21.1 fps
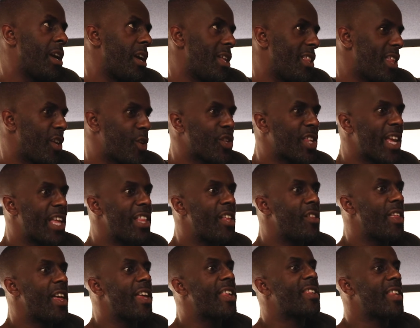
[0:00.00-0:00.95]
let's just say
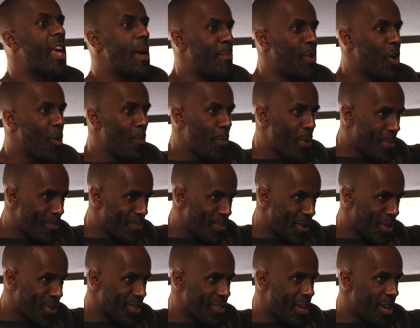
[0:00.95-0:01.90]
that they set me up
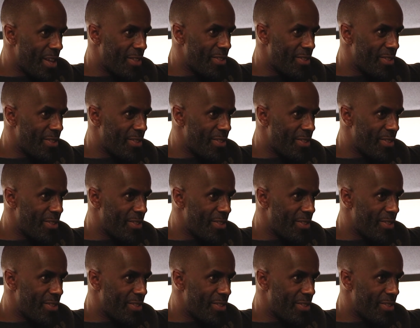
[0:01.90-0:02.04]
because, like,